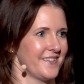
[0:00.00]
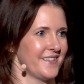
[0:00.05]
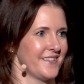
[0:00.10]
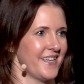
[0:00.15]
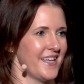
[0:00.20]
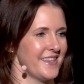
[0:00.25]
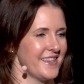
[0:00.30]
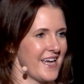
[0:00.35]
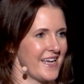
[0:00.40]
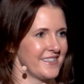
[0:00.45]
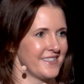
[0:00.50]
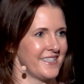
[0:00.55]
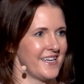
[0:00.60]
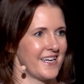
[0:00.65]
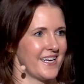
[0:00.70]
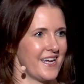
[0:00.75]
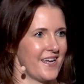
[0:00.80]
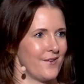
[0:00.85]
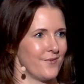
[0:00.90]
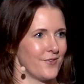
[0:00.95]
Let that
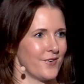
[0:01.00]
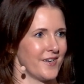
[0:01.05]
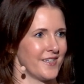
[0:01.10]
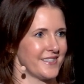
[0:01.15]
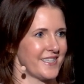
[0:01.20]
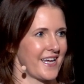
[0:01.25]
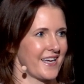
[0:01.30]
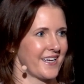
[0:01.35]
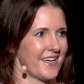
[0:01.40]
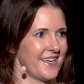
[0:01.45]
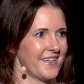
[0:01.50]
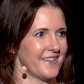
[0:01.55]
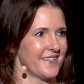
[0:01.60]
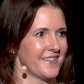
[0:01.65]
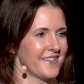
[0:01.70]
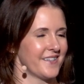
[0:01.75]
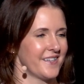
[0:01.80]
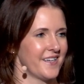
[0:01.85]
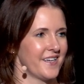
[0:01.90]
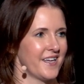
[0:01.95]
sink in for a second.
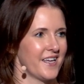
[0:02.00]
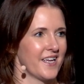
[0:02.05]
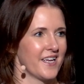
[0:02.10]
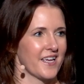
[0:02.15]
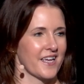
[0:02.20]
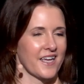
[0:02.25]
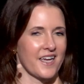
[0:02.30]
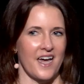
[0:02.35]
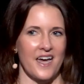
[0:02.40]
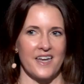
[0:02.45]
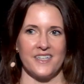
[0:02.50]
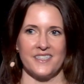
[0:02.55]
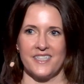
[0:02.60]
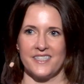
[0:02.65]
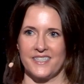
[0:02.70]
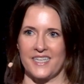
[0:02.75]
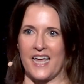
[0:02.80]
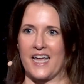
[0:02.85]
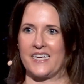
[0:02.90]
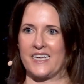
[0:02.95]
God has
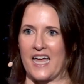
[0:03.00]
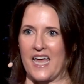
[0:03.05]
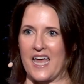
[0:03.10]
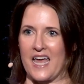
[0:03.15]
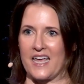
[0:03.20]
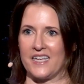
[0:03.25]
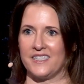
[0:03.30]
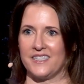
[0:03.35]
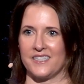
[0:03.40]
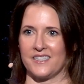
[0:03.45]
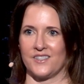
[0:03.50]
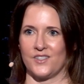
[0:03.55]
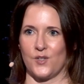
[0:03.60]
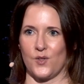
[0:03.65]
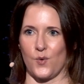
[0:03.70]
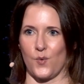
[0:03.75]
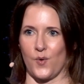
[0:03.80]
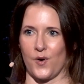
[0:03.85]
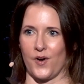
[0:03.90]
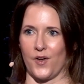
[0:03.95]
assigned us to
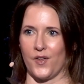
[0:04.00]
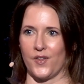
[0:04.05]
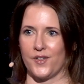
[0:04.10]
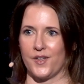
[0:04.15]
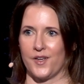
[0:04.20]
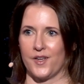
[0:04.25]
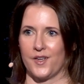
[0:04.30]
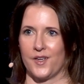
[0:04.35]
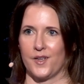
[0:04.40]
the world,